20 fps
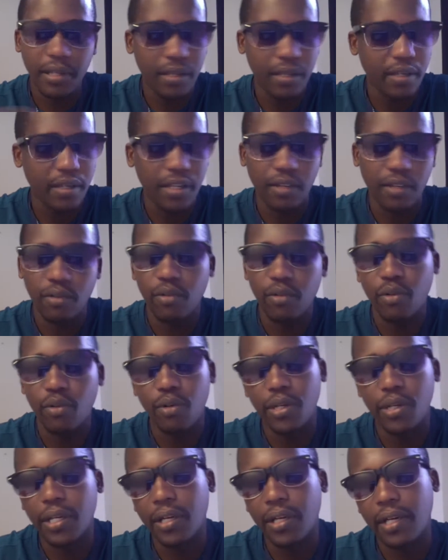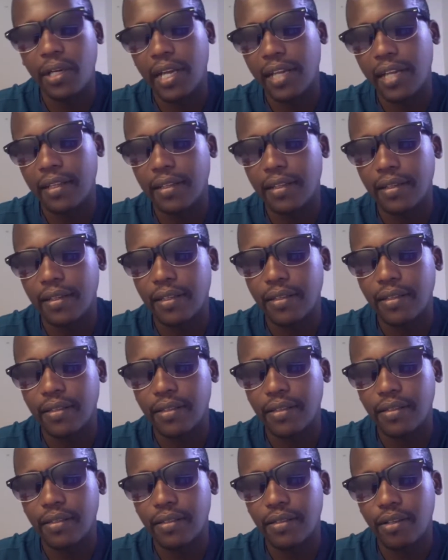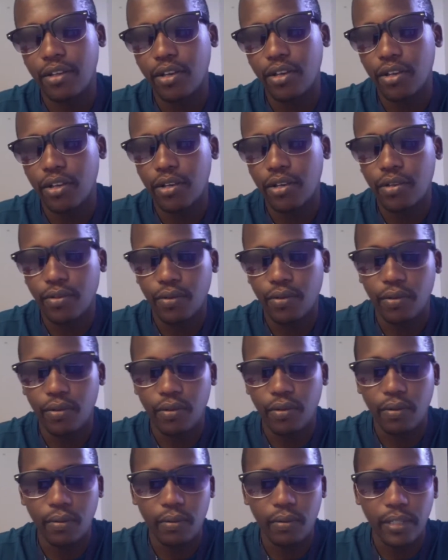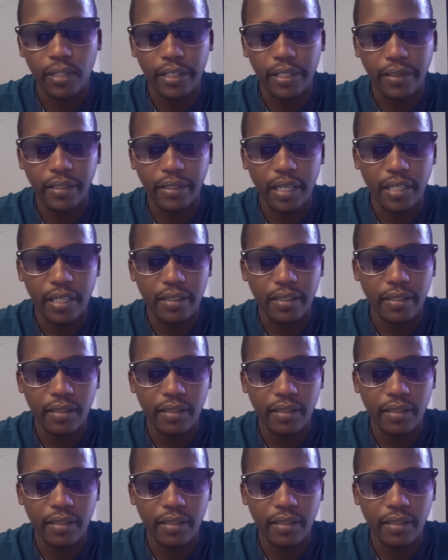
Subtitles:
cannot go on any other things. So thanks, guys.